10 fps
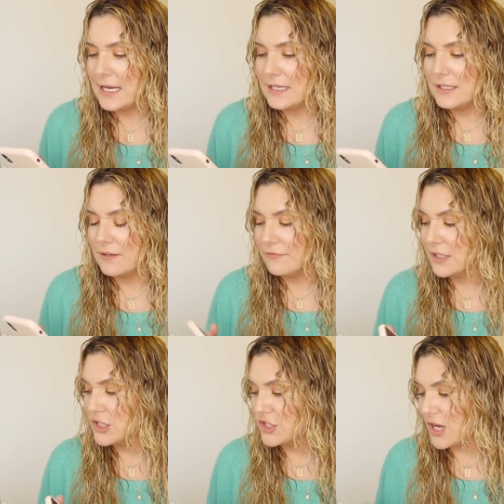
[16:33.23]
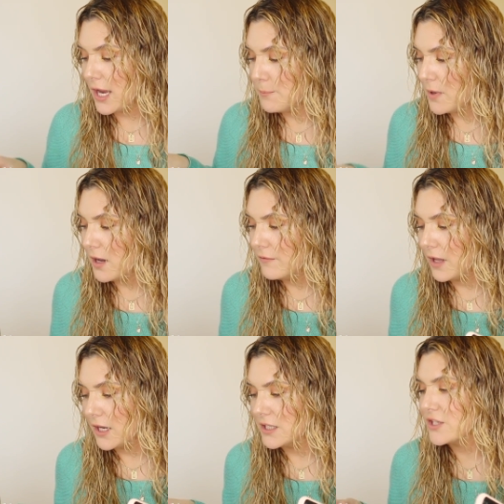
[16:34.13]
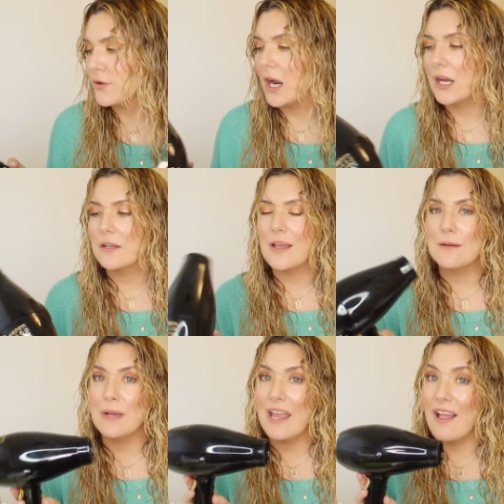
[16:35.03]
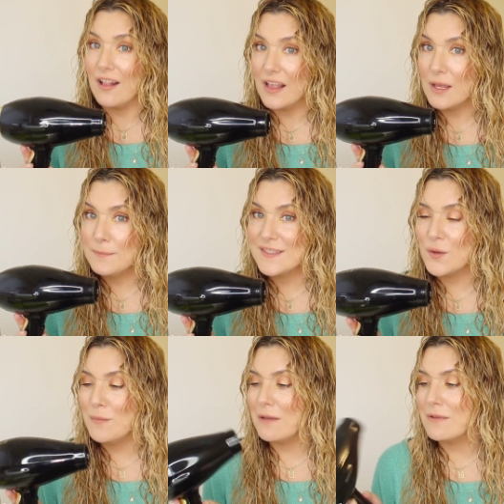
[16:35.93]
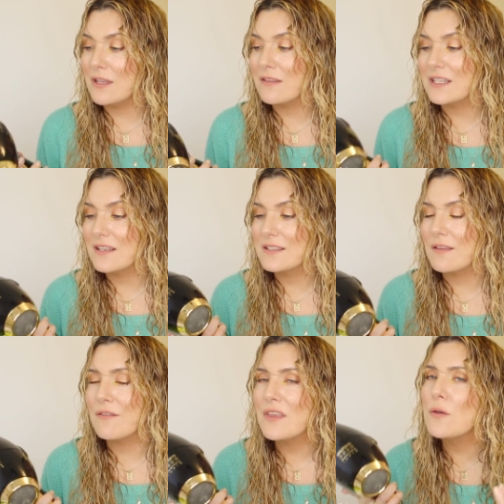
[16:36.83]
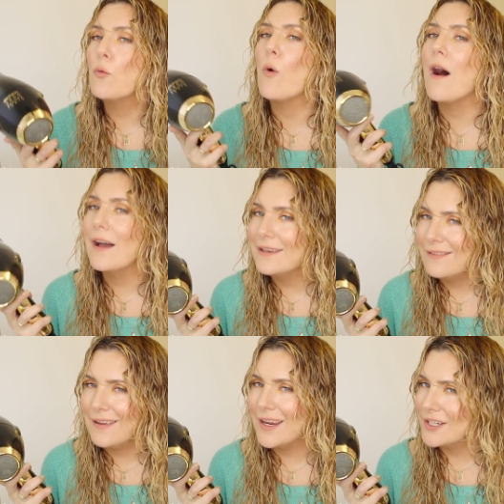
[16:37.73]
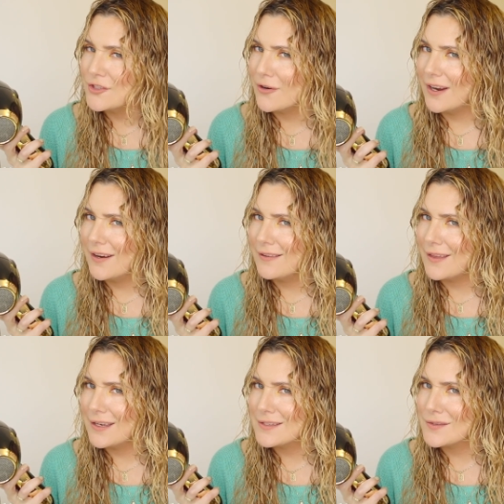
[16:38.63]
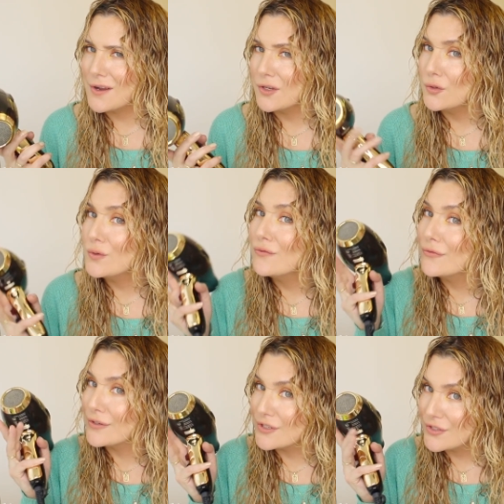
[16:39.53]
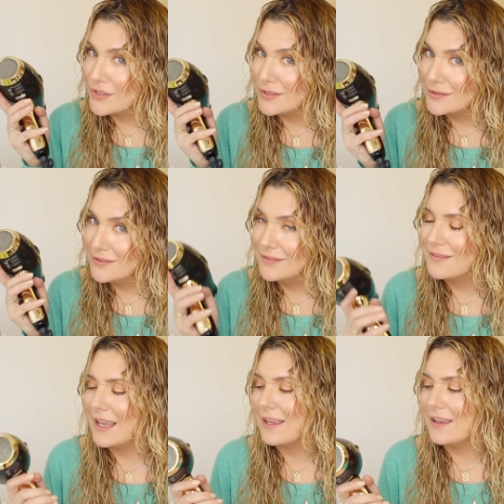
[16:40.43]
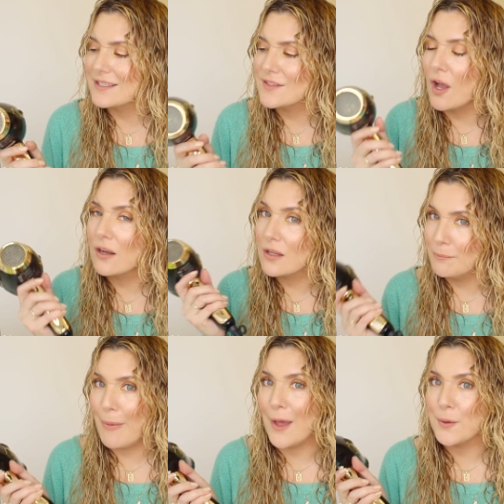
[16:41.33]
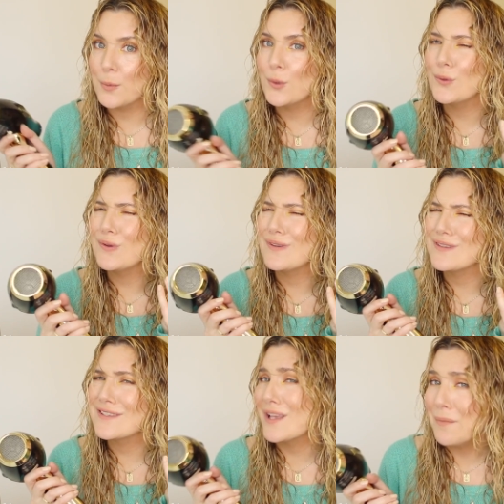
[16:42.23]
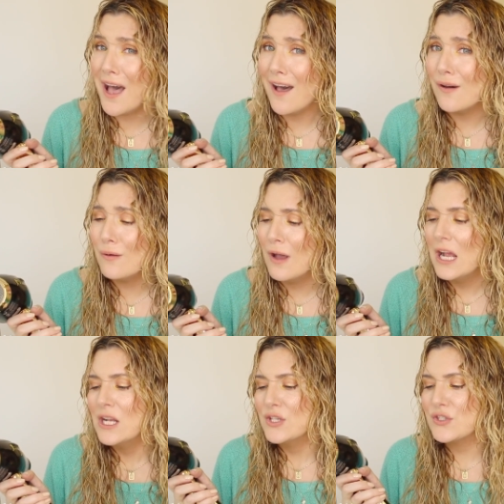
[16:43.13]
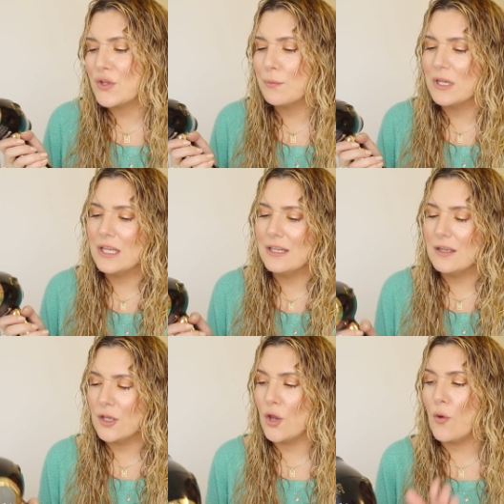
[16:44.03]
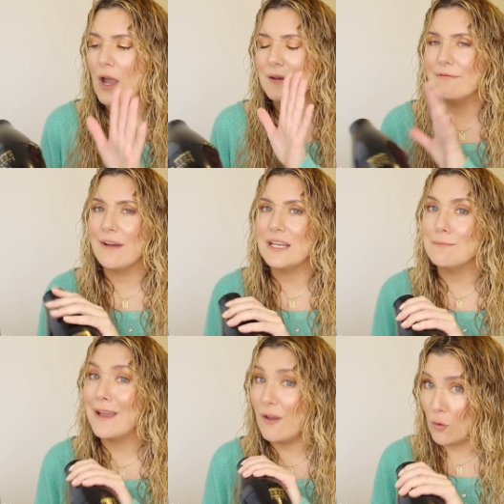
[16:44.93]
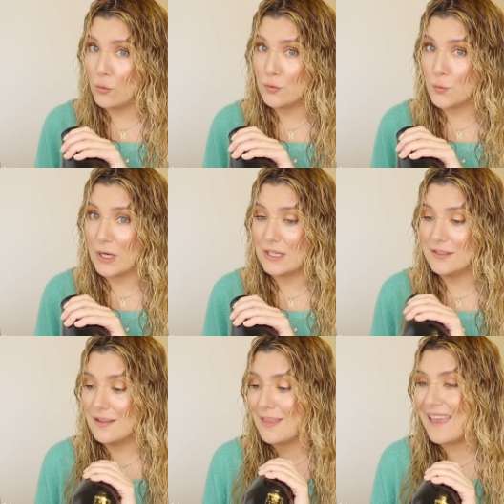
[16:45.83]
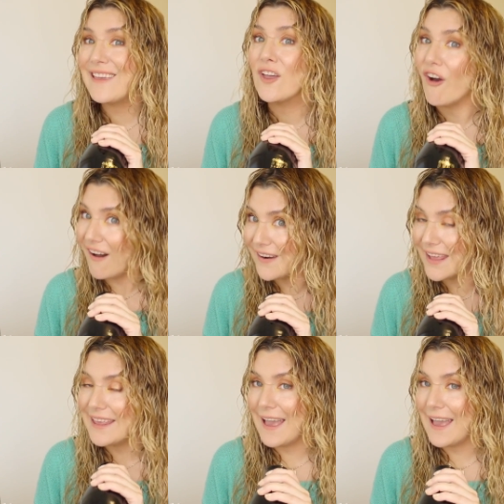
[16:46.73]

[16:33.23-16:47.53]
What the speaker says: a different shape of hair dryer than my Elhim, so maybe this is the one hair dryer that is not universal, like it's not compatible somehow. So I'm gonna go and find my old one. Thank God I